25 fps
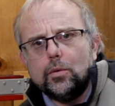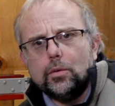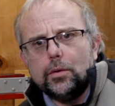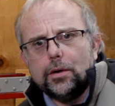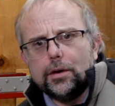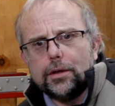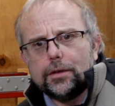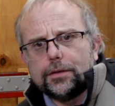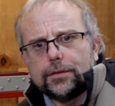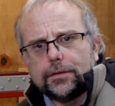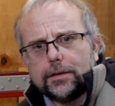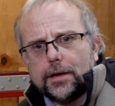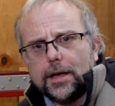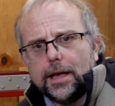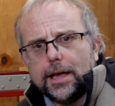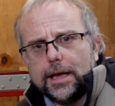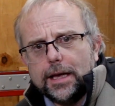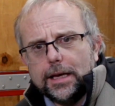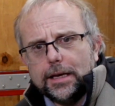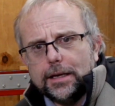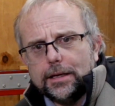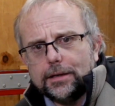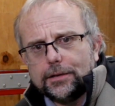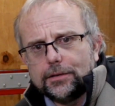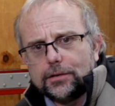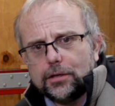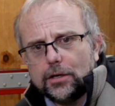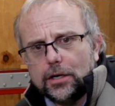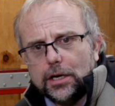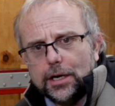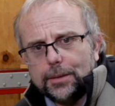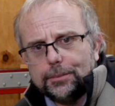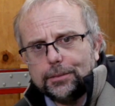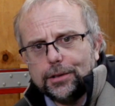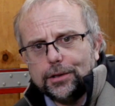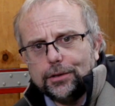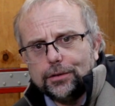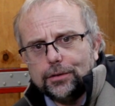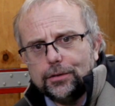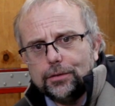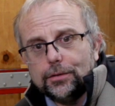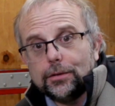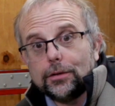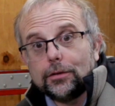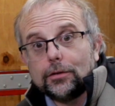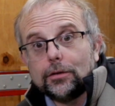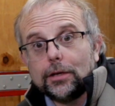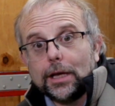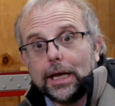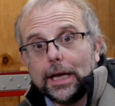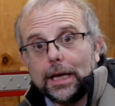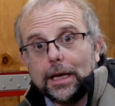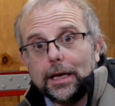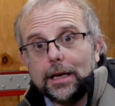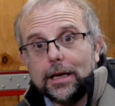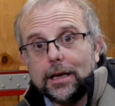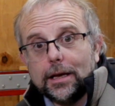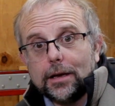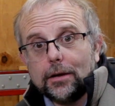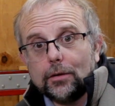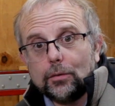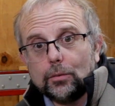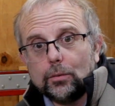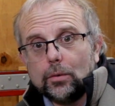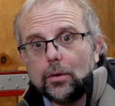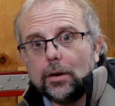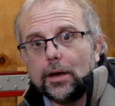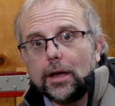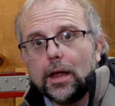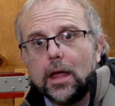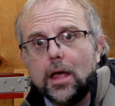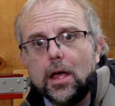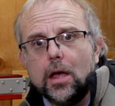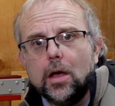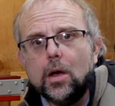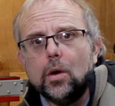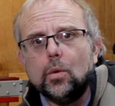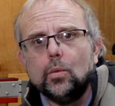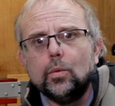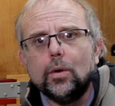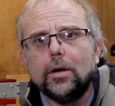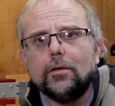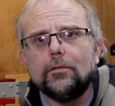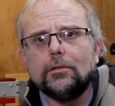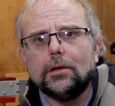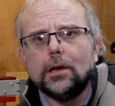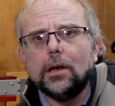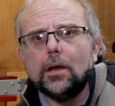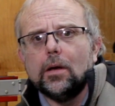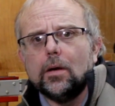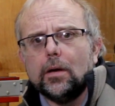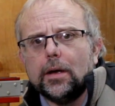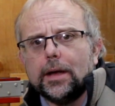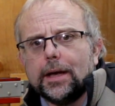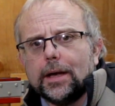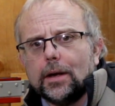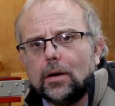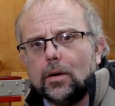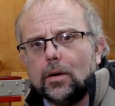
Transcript: worth taking your time to do this and get it right. We're relying